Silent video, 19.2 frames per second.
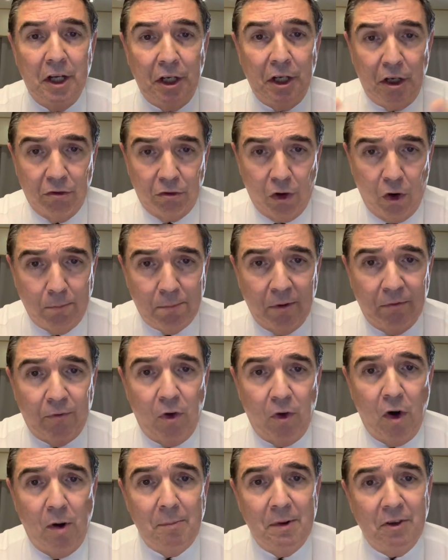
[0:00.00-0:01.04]
your own
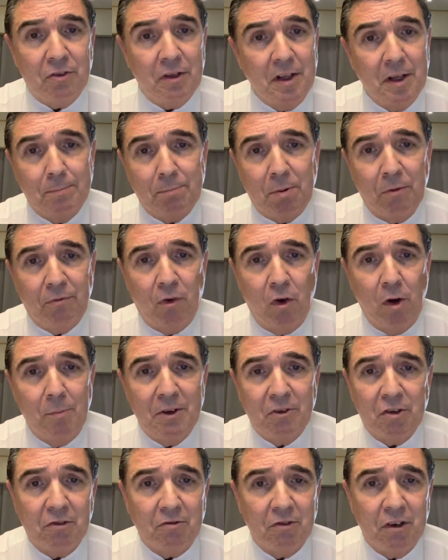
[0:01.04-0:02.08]
performance, and the
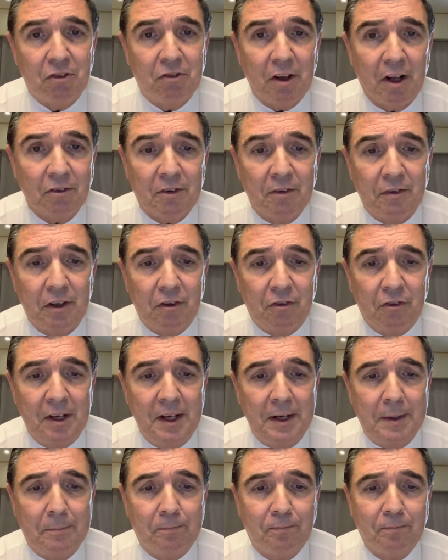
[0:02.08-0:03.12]
performance and results of your
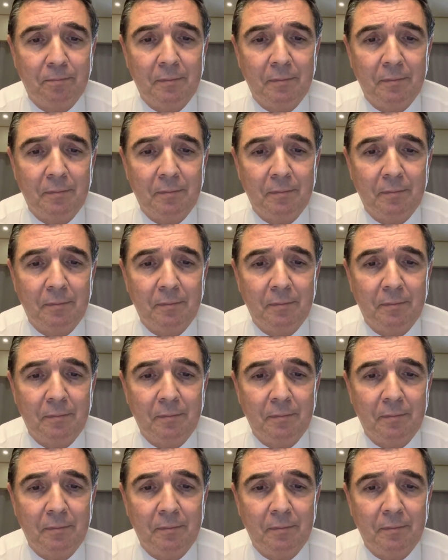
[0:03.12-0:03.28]
team.